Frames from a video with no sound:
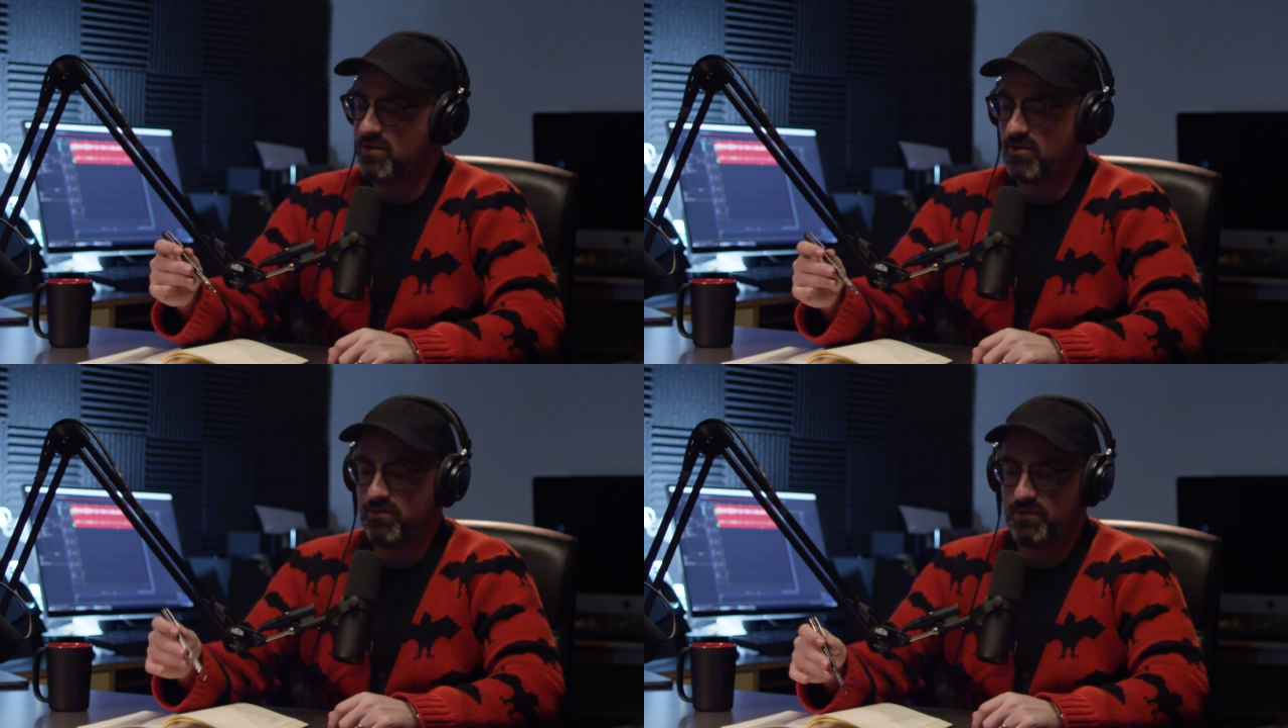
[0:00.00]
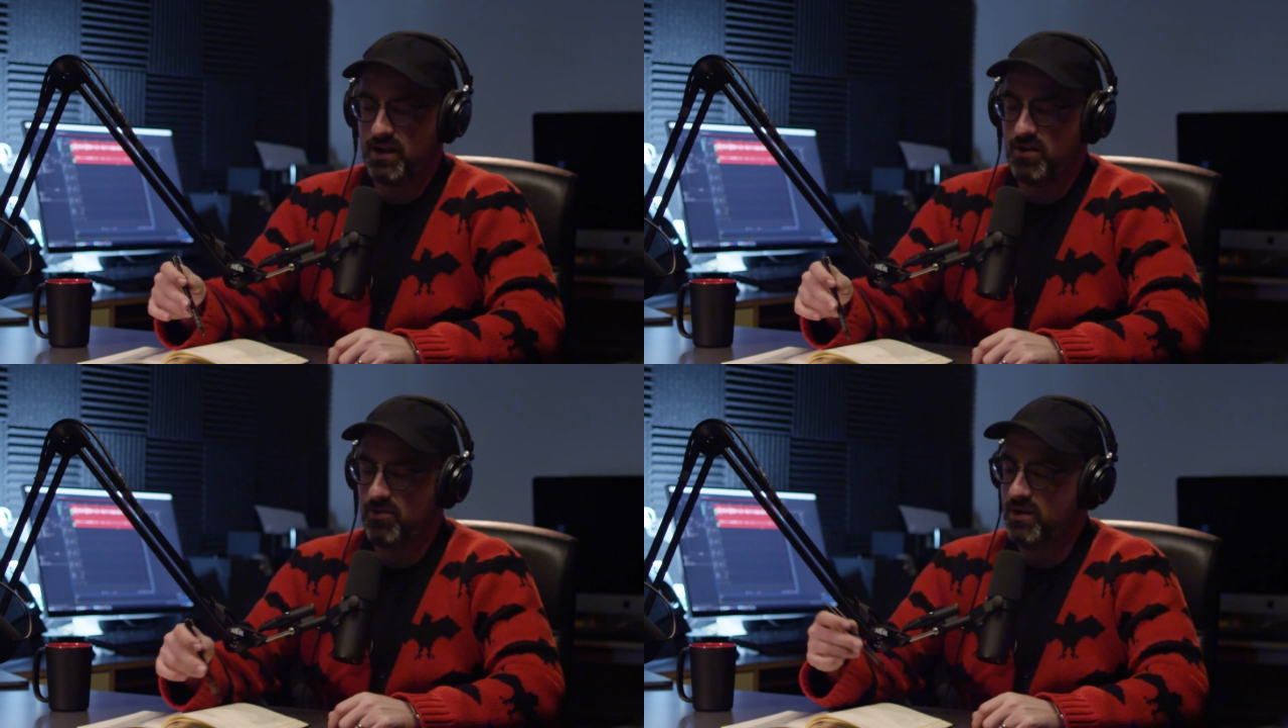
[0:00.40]
or
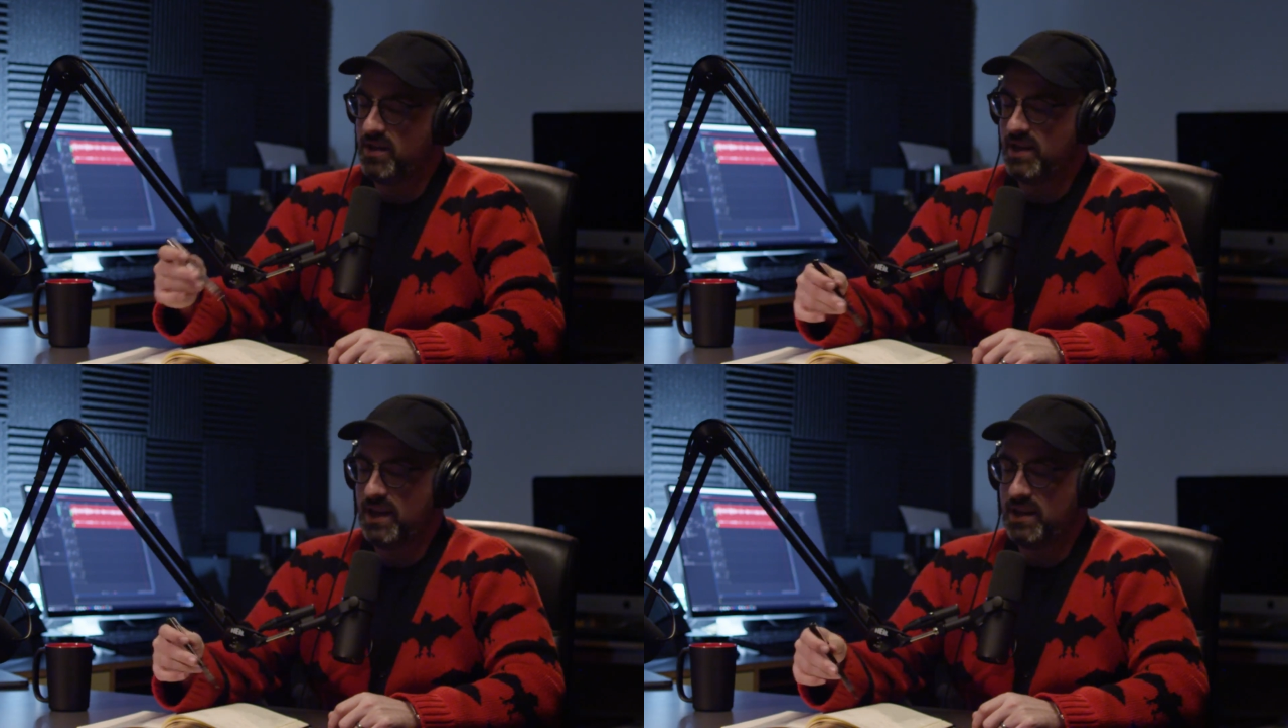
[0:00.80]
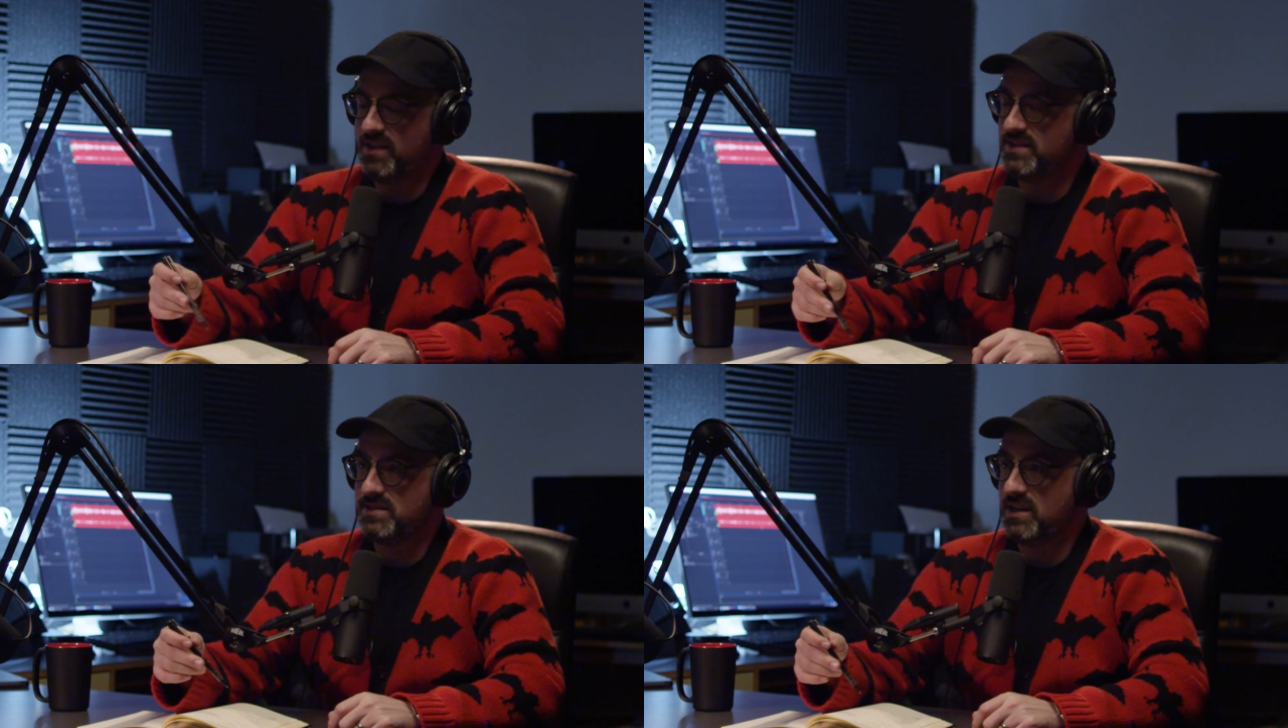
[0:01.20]
any
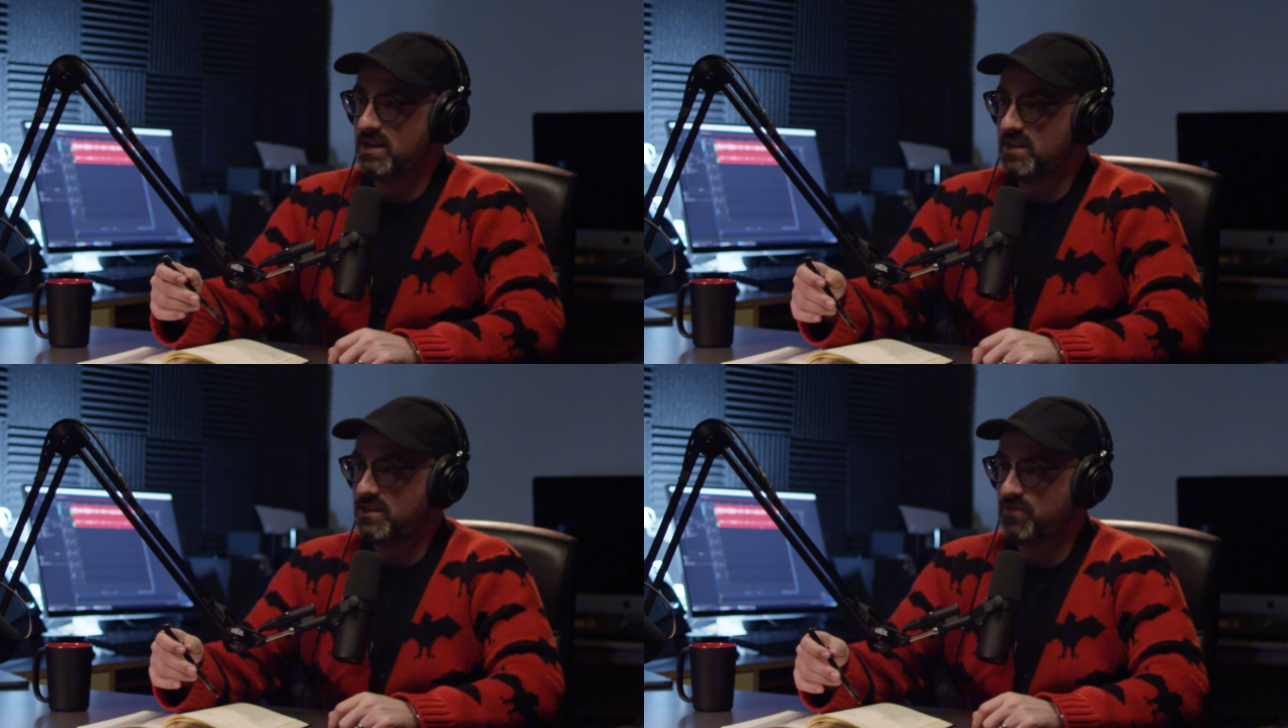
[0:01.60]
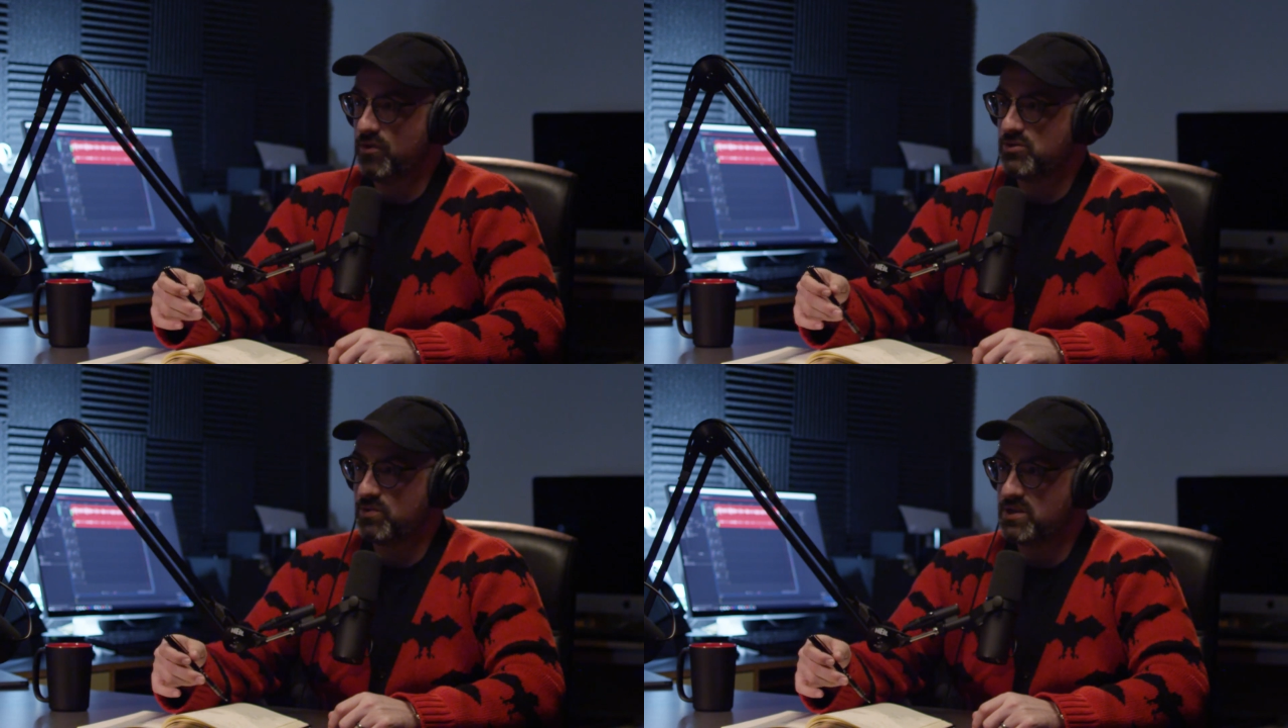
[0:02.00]
of these
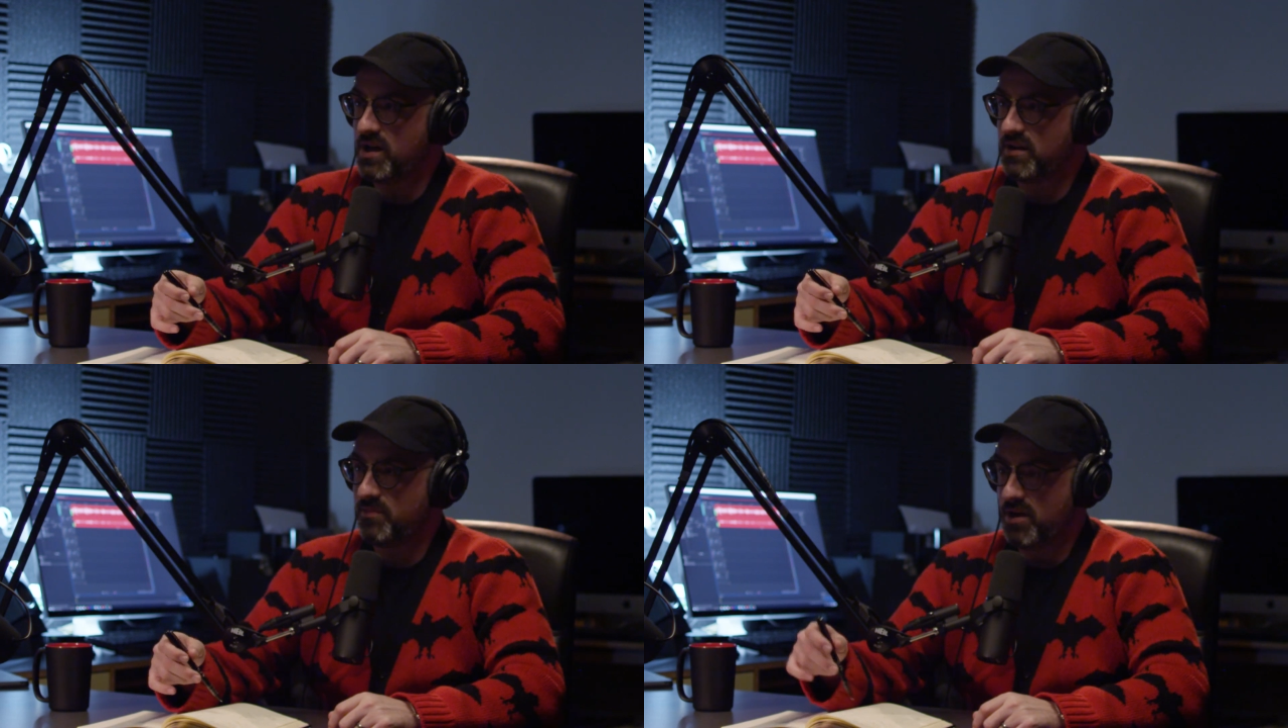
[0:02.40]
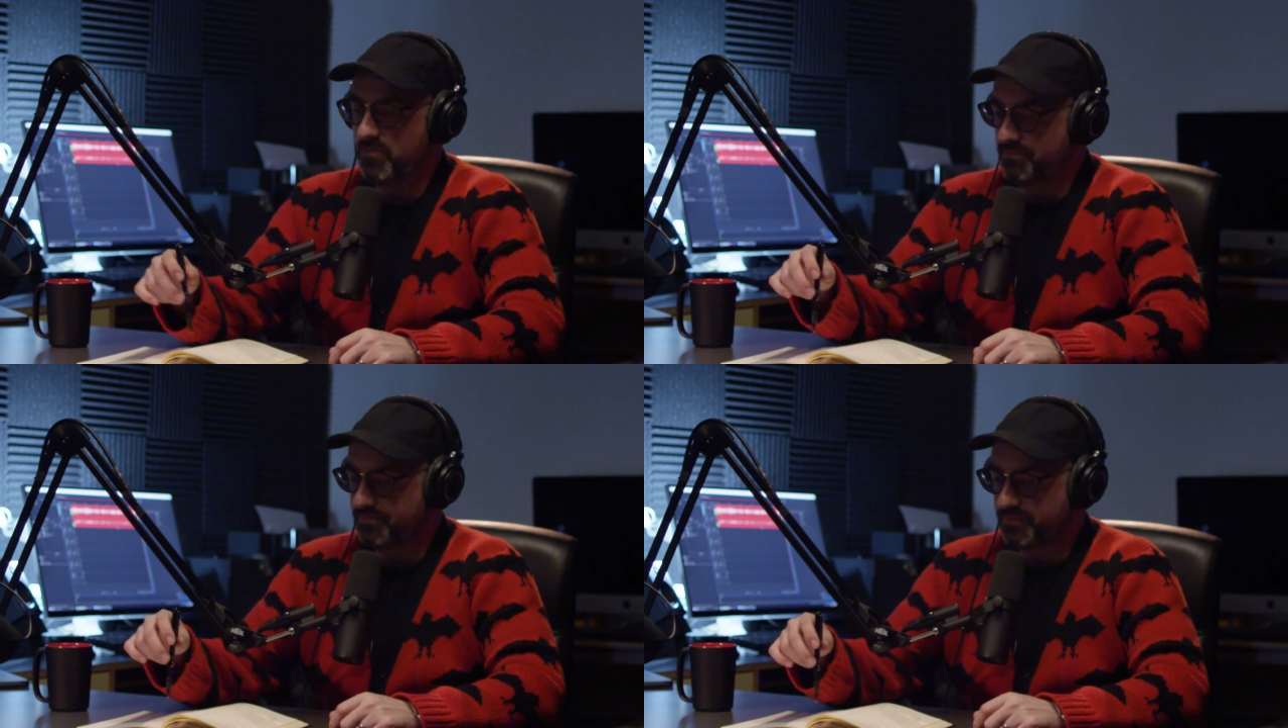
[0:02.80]
folks we're talking about.